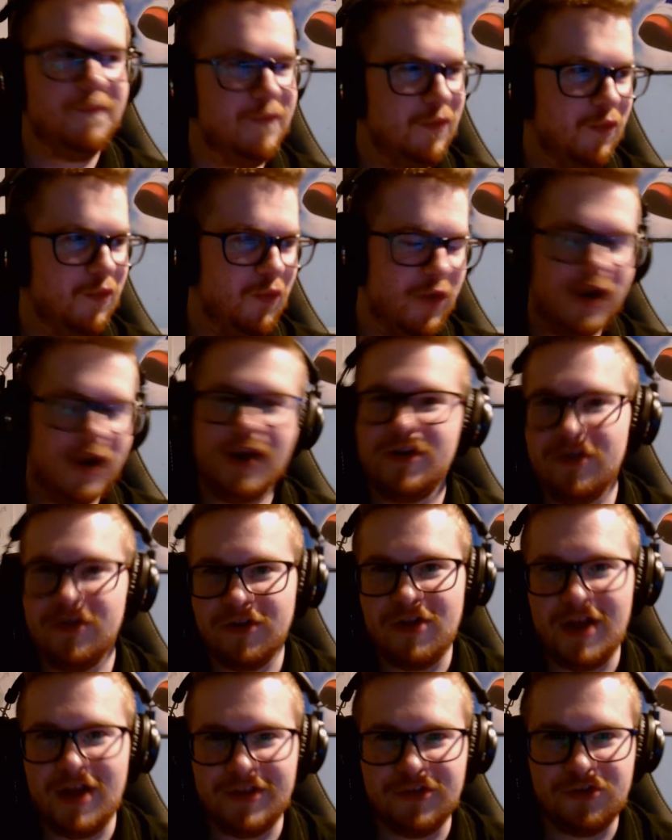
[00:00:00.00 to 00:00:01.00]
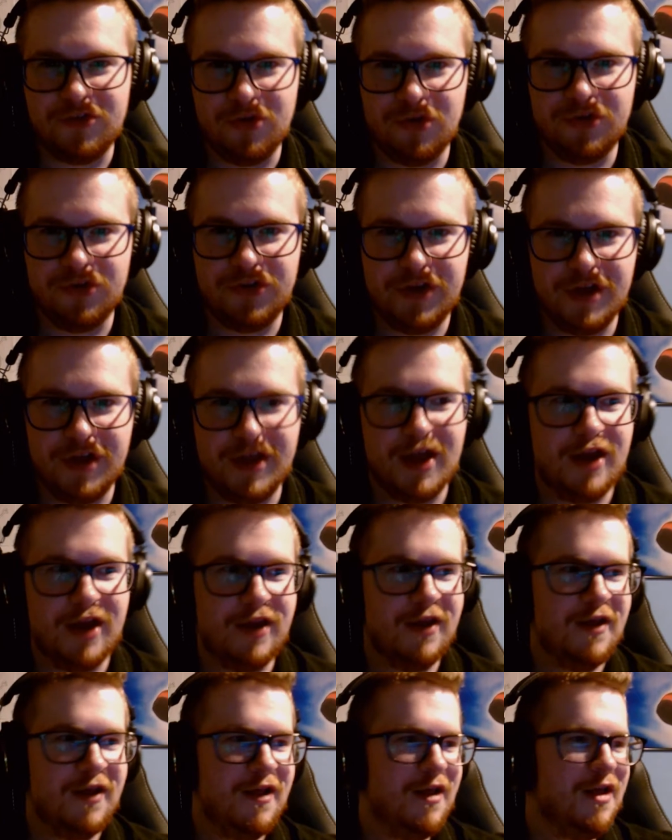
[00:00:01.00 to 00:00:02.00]
When I do the Classic Trilogy
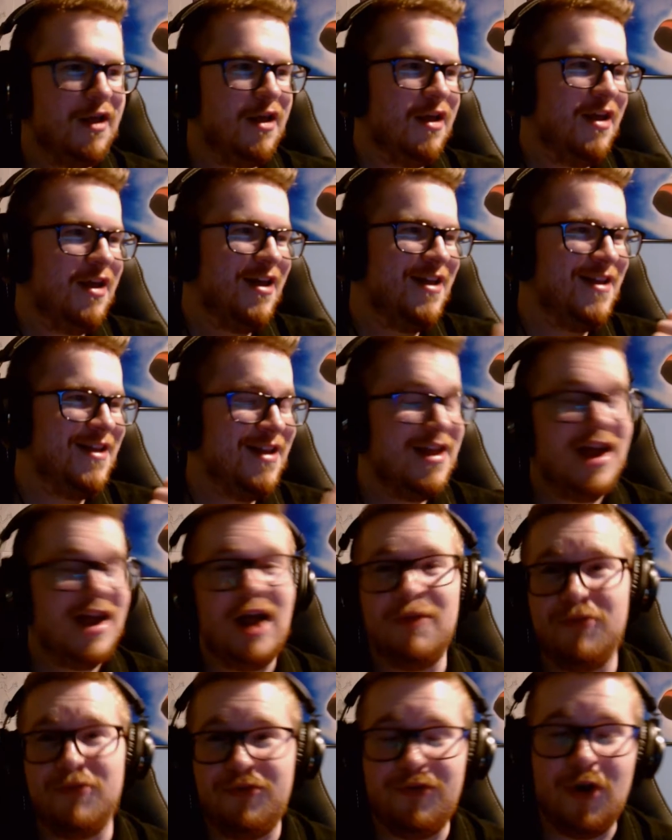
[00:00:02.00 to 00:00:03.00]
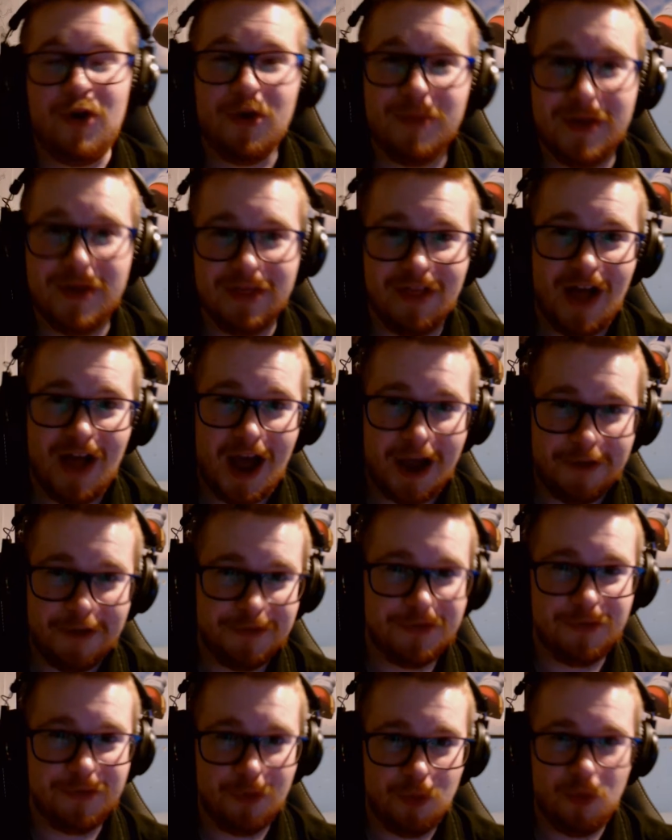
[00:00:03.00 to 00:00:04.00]
again, I'm farming
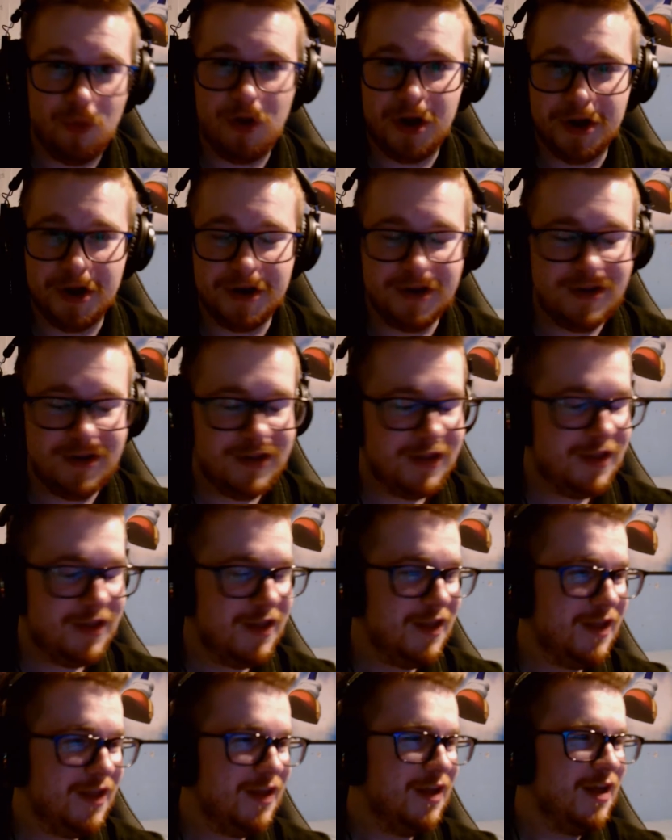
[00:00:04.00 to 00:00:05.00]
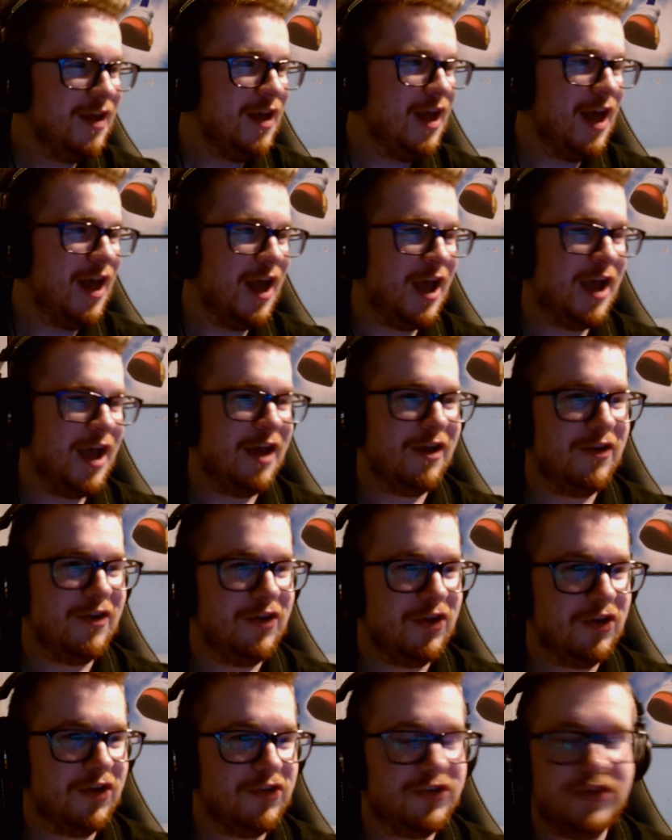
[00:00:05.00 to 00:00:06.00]
lives for 1,
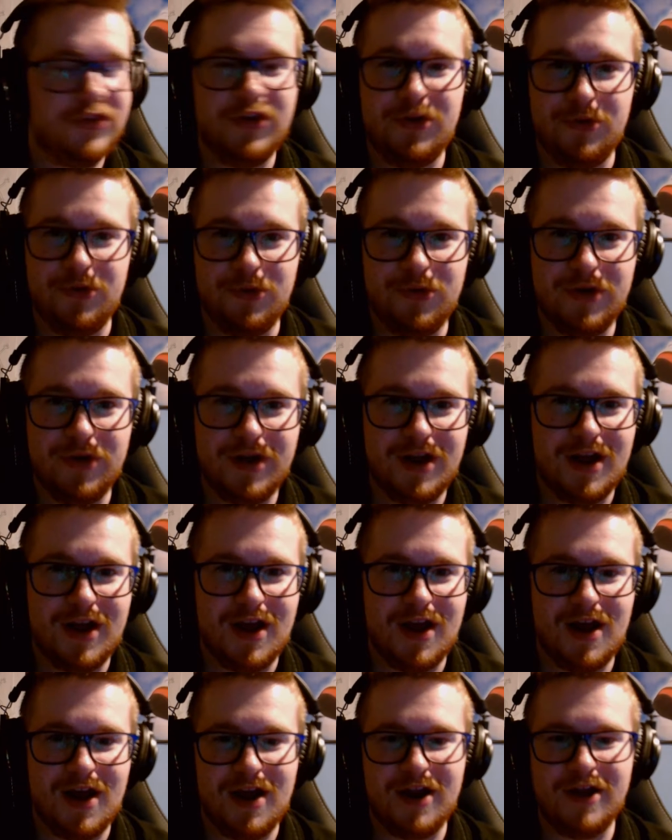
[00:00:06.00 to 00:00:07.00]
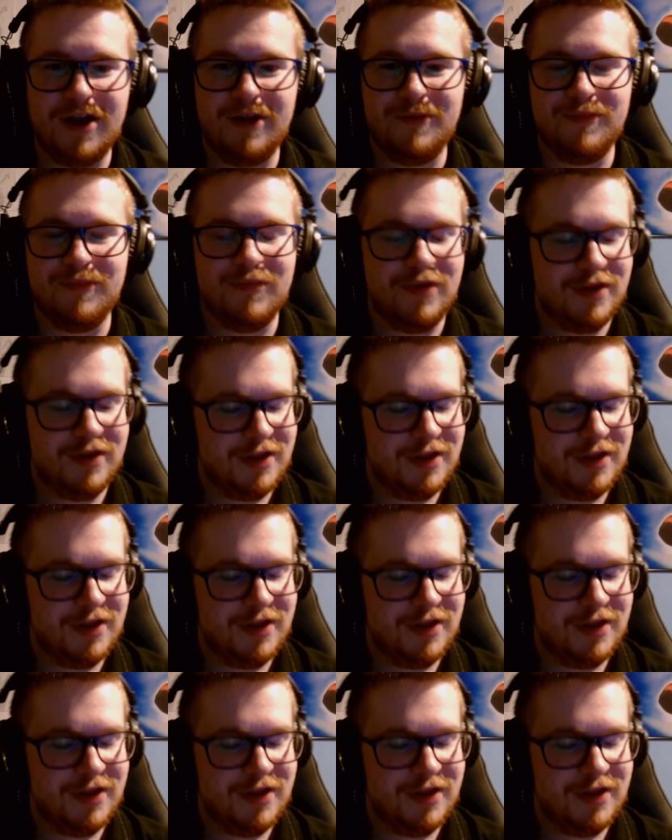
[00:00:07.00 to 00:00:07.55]
and 2, I'm